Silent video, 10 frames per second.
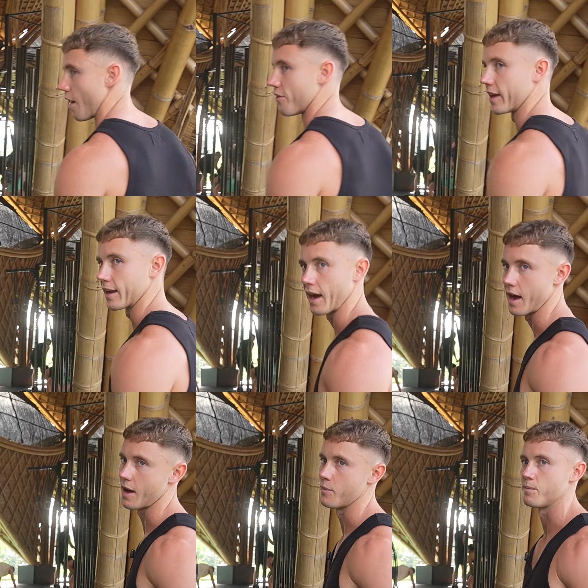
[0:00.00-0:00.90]
I think,
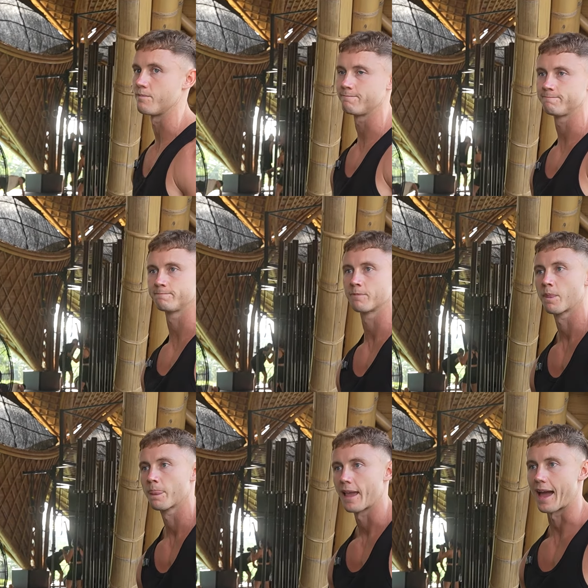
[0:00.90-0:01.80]

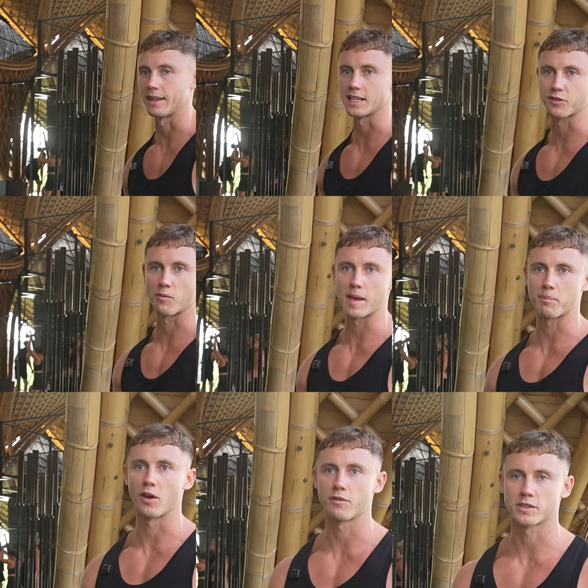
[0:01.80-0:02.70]
at least for me
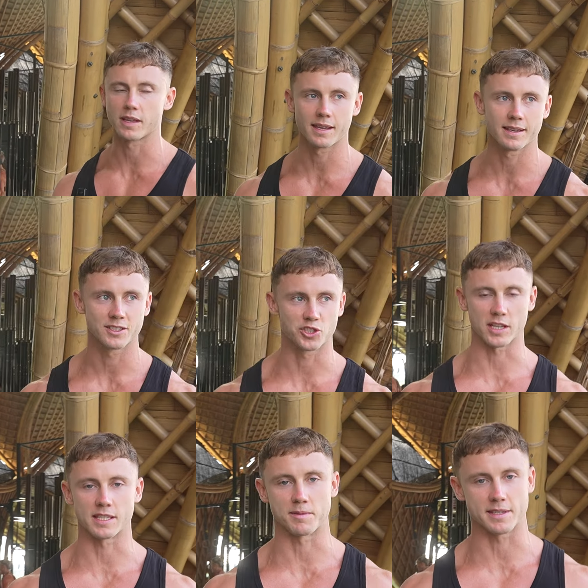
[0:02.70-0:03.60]
personally,
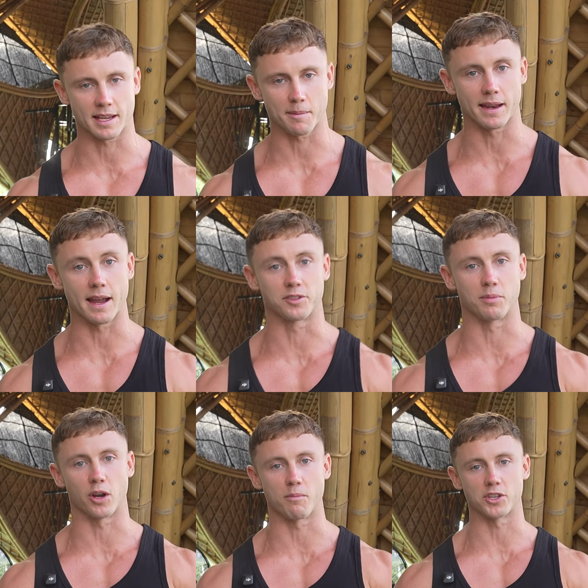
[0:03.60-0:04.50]
chest dips isn't gonna be enough to
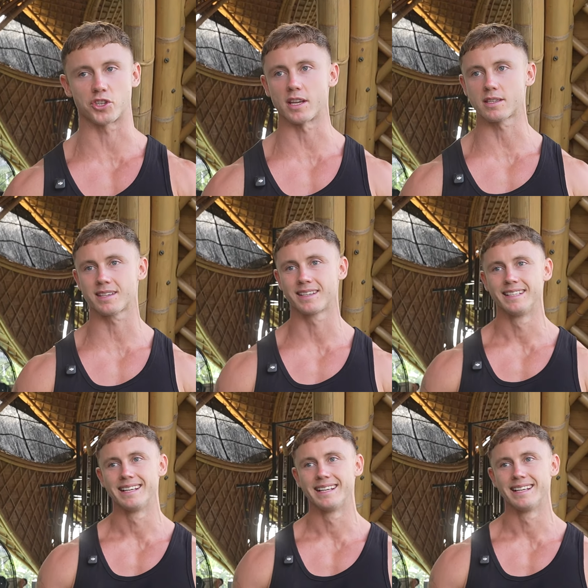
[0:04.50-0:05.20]
build up my chest.